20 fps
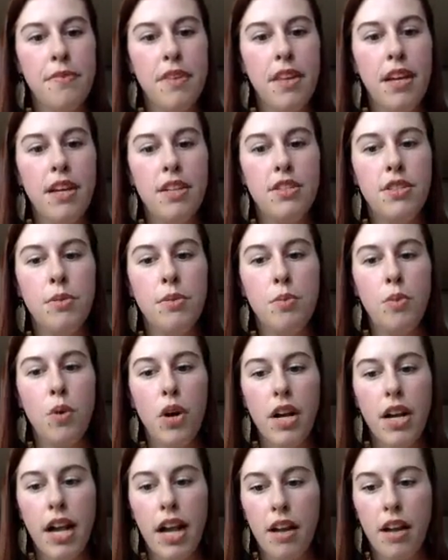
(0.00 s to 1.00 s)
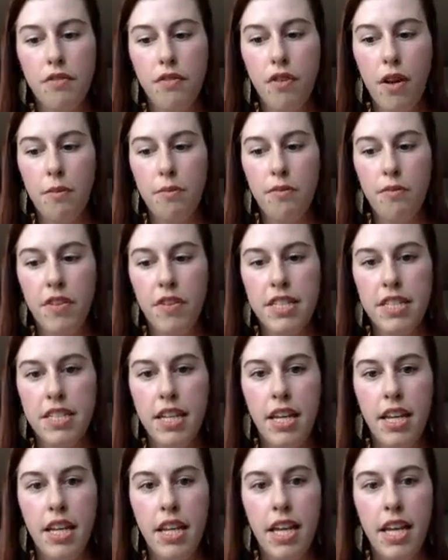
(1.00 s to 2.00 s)
some work from
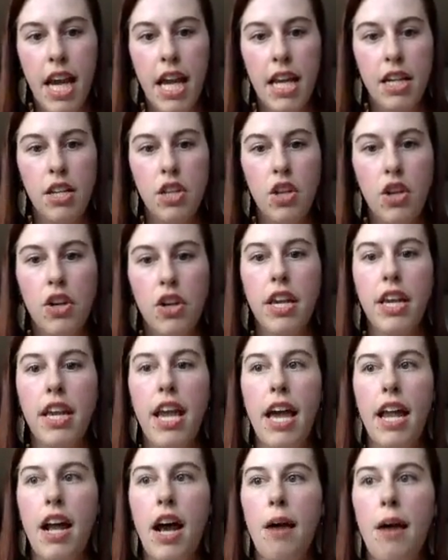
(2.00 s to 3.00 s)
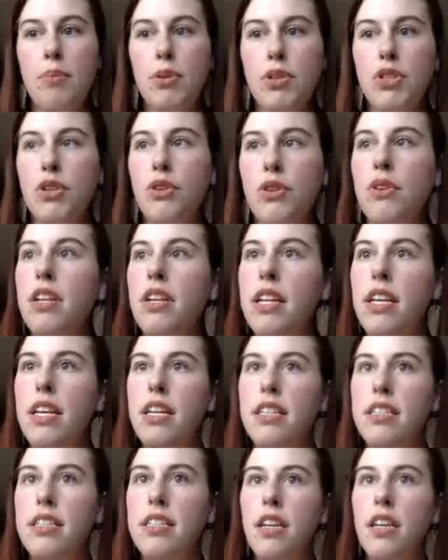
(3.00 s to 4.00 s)
VCE on looking at
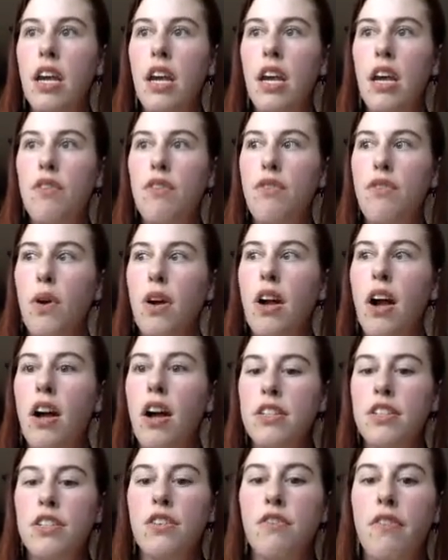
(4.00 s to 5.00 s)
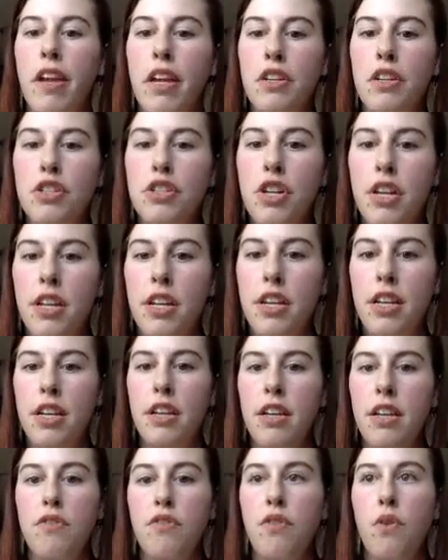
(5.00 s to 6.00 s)
opportunities for conservation
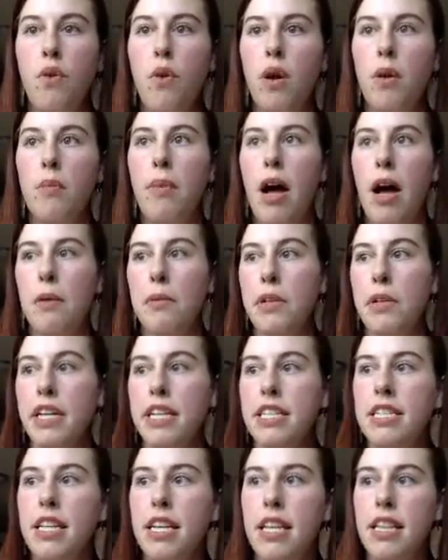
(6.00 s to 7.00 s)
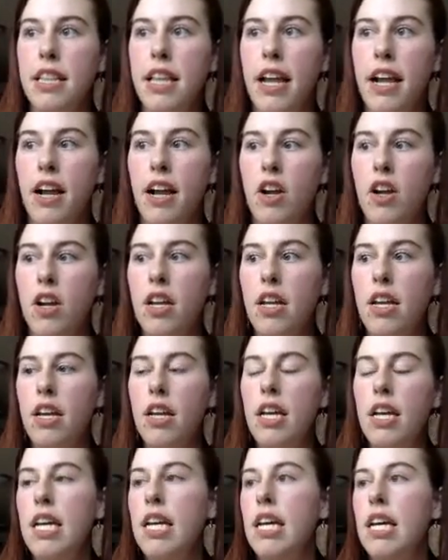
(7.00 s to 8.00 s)
for bobolinks in their
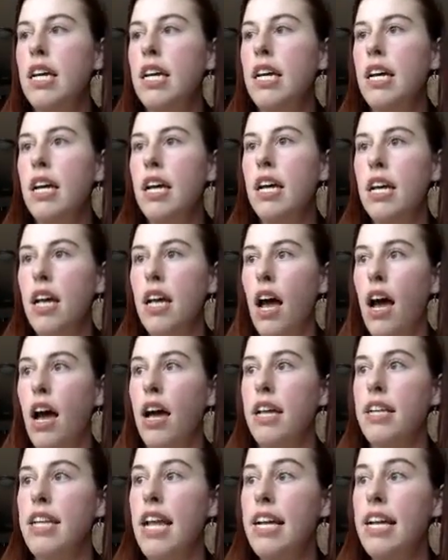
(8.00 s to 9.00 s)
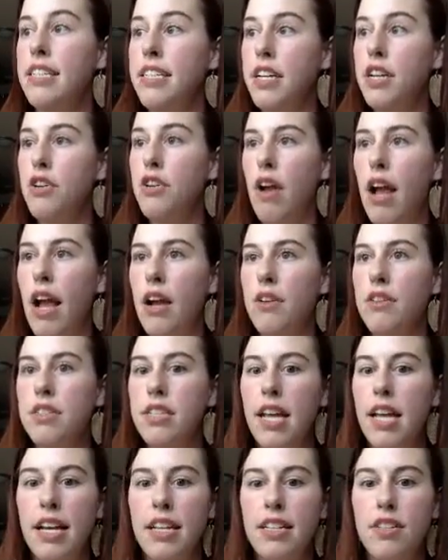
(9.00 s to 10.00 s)
nesting grounds
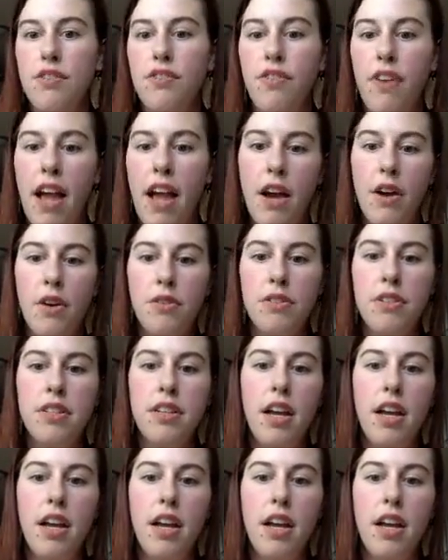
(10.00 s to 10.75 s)
has found,